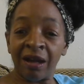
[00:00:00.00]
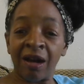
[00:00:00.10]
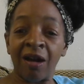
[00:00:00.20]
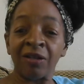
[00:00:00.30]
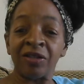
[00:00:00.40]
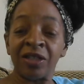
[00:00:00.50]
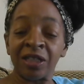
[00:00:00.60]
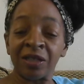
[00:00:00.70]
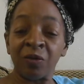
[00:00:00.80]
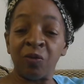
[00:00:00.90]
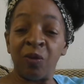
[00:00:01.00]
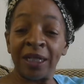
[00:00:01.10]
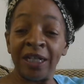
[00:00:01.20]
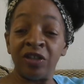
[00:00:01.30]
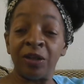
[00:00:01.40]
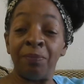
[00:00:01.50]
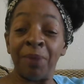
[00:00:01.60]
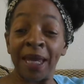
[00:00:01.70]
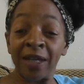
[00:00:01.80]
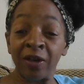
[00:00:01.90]
are just wanting to
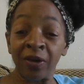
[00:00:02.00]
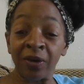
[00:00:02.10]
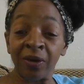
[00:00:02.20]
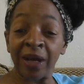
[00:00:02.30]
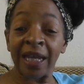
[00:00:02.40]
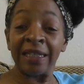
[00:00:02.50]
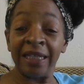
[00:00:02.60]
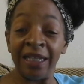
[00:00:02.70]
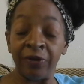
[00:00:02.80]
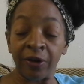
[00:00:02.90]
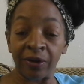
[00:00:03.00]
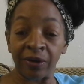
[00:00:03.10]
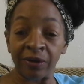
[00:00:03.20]
bed her and leave her.